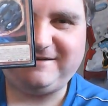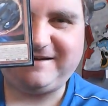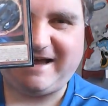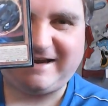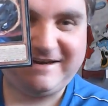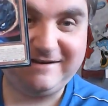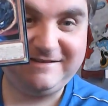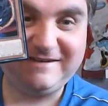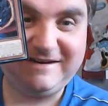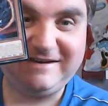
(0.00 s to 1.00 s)
attack. You can
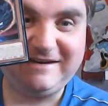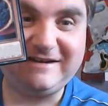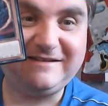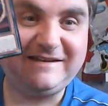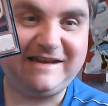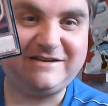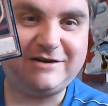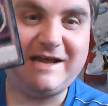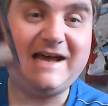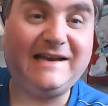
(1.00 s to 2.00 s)
see the issue here.